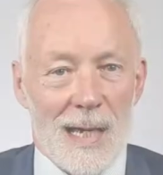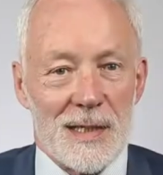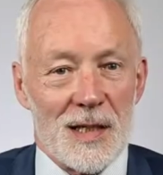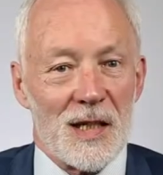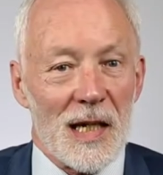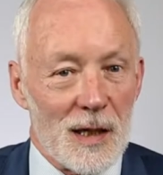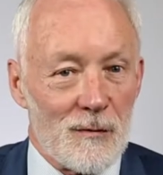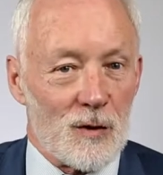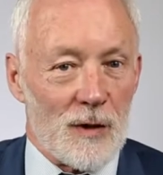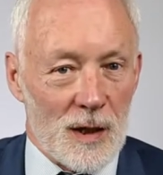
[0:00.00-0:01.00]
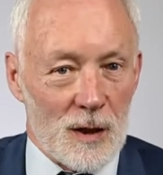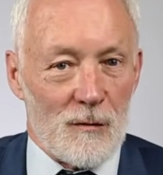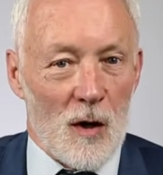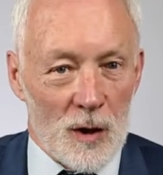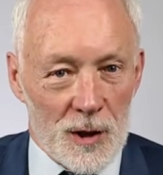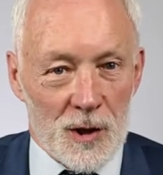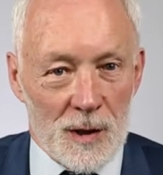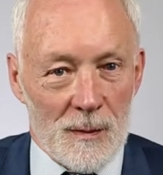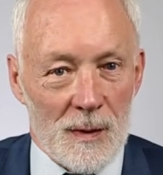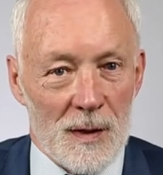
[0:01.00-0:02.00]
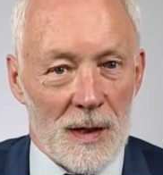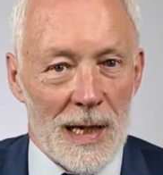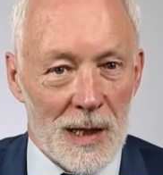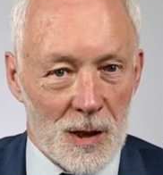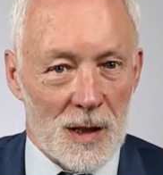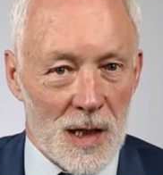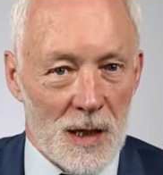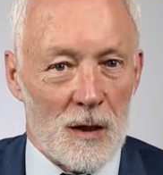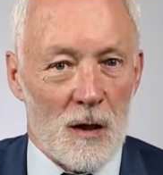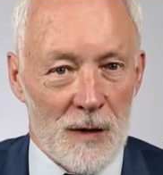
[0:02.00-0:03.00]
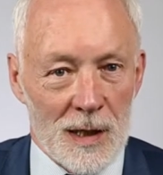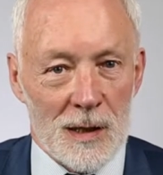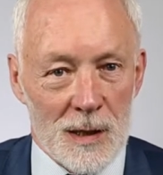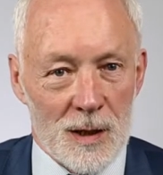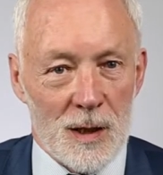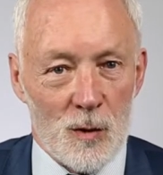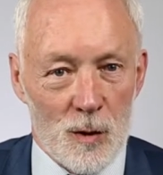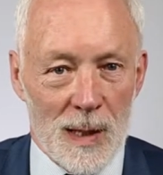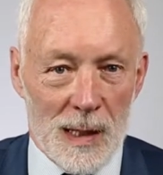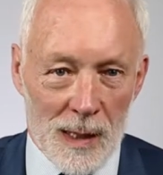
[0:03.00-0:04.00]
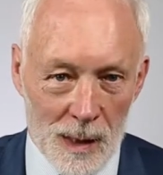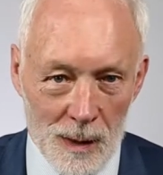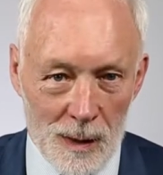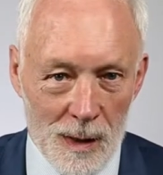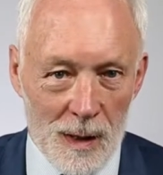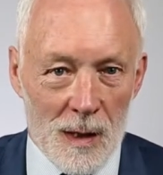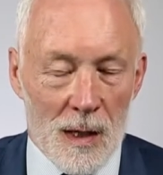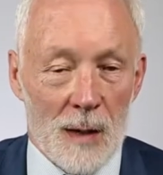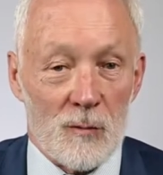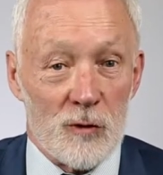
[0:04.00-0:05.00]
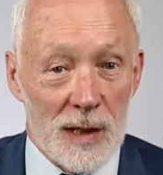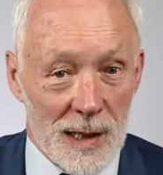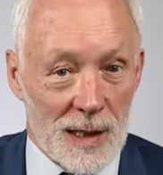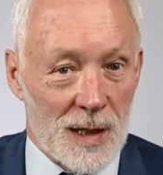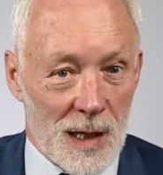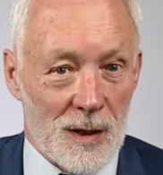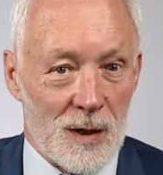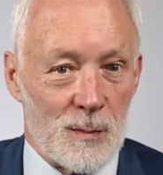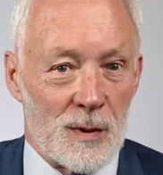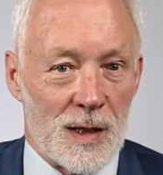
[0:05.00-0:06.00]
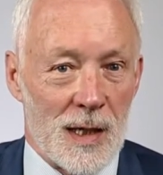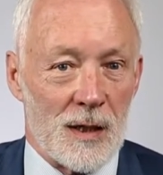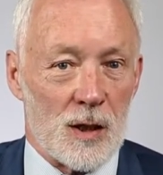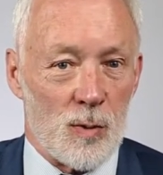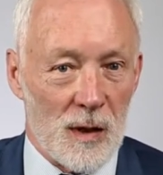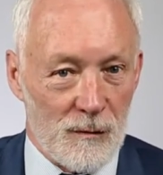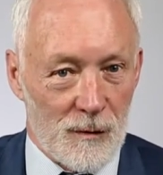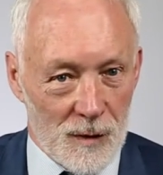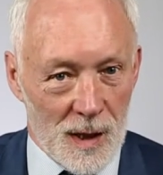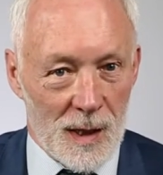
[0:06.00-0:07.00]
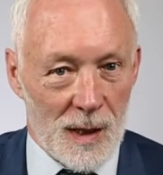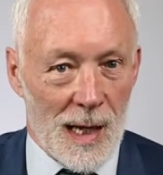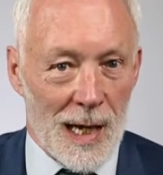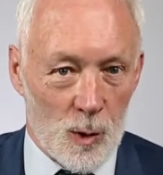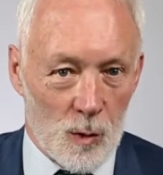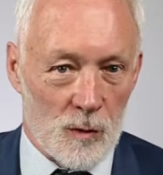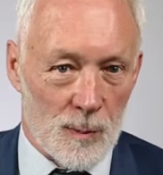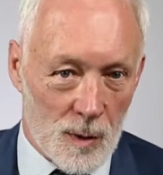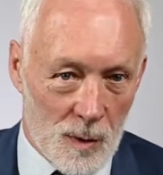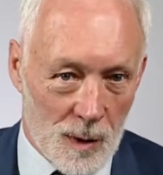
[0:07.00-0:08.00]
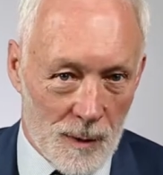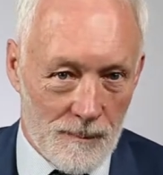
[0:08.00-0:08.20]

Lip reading: As Executive Director of Orygen, the National Centre of Excellence in Youth Mental Health, I'm really excited to present the 2015 Annual Report.